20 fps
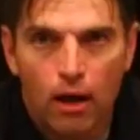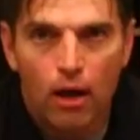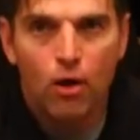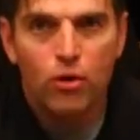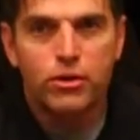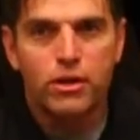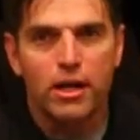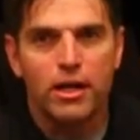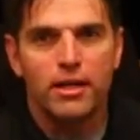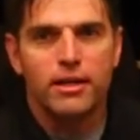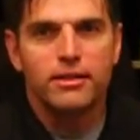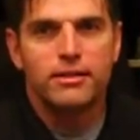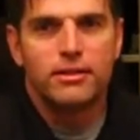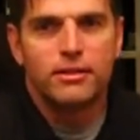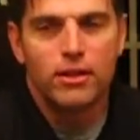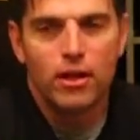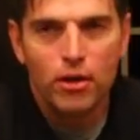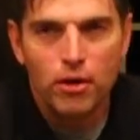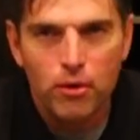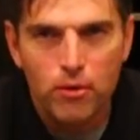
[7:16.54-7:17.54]
Okay,
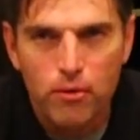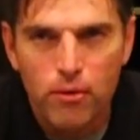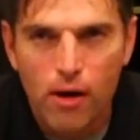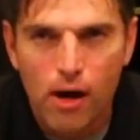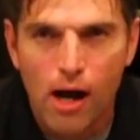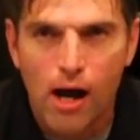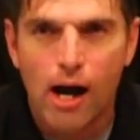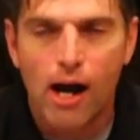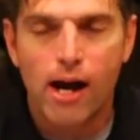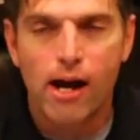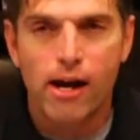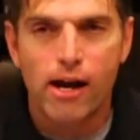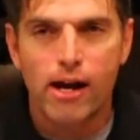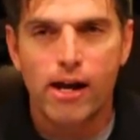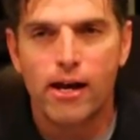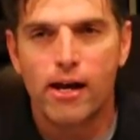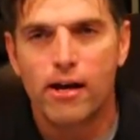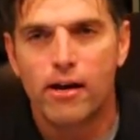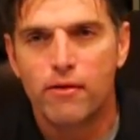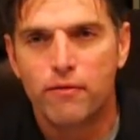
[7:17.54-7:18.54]
so I
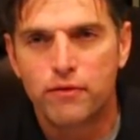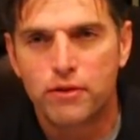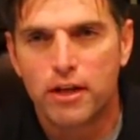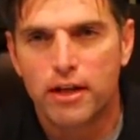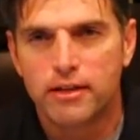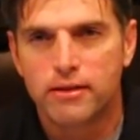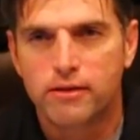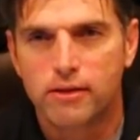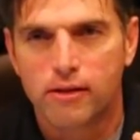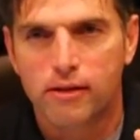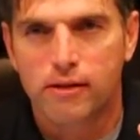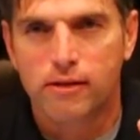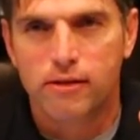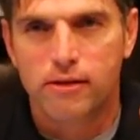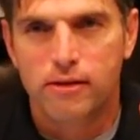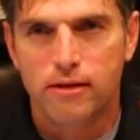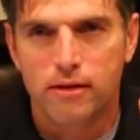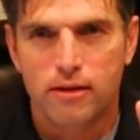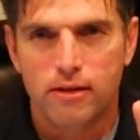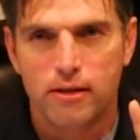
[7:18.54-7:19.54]
have
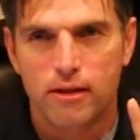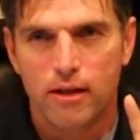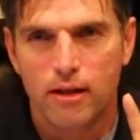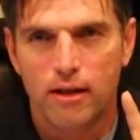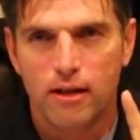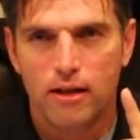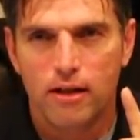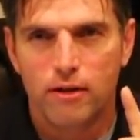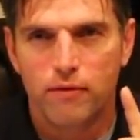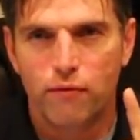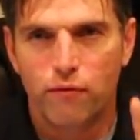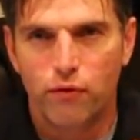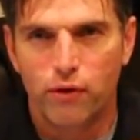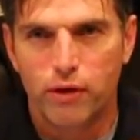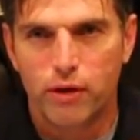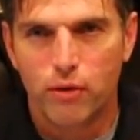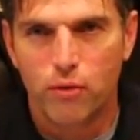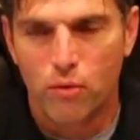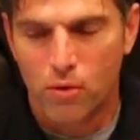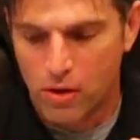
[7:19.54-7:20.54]
tested the
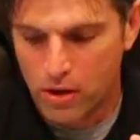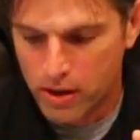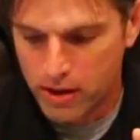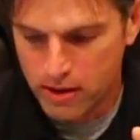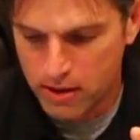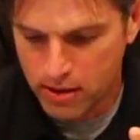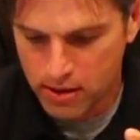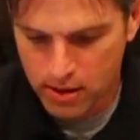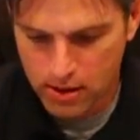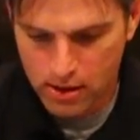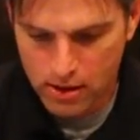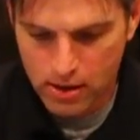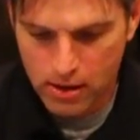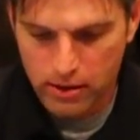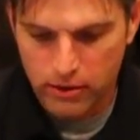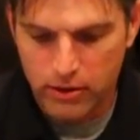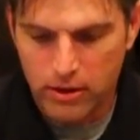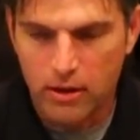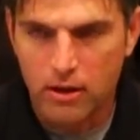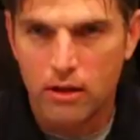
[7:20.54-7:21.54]
FLIR One,
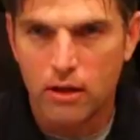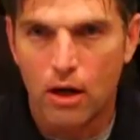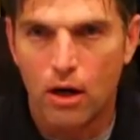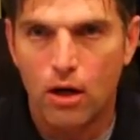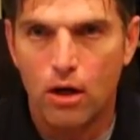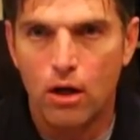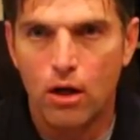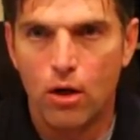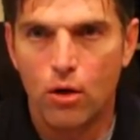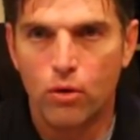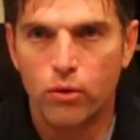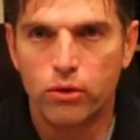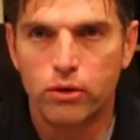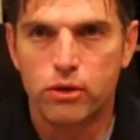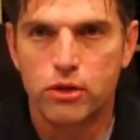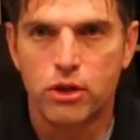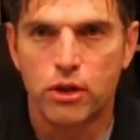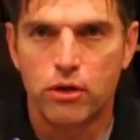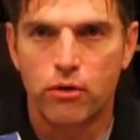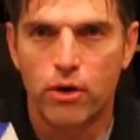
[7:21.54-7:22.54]
the
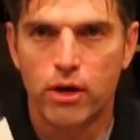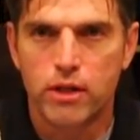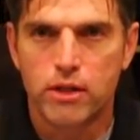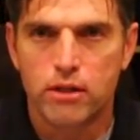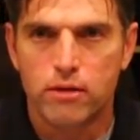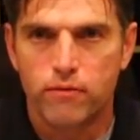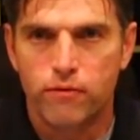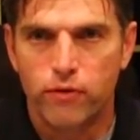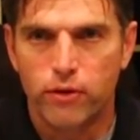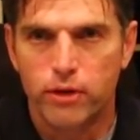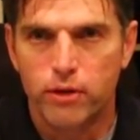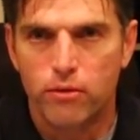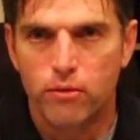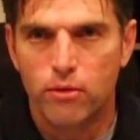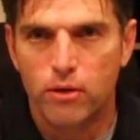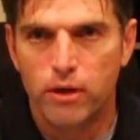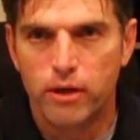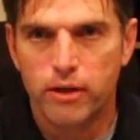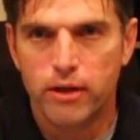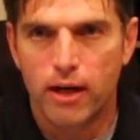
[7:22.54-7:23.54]
older generation FLIR
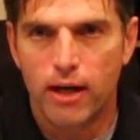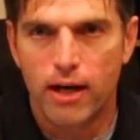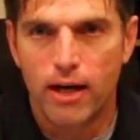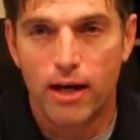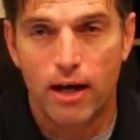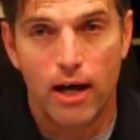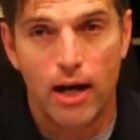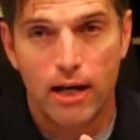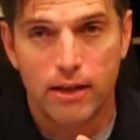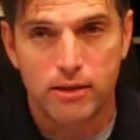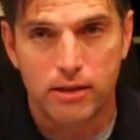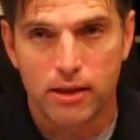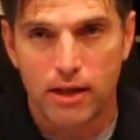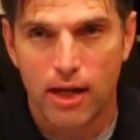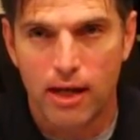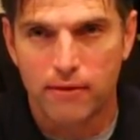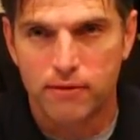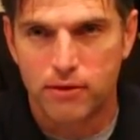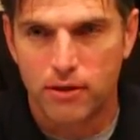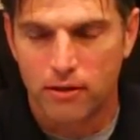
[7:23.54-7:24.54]
One. I actually
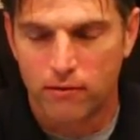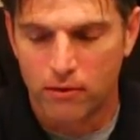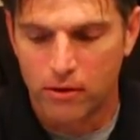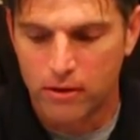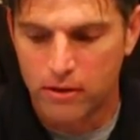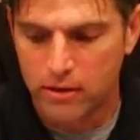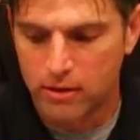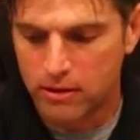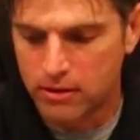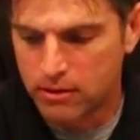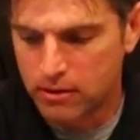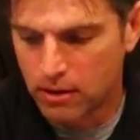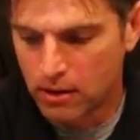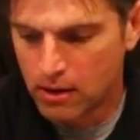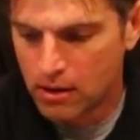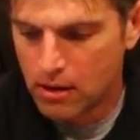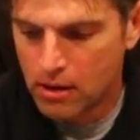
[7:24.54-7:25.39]
have several of these.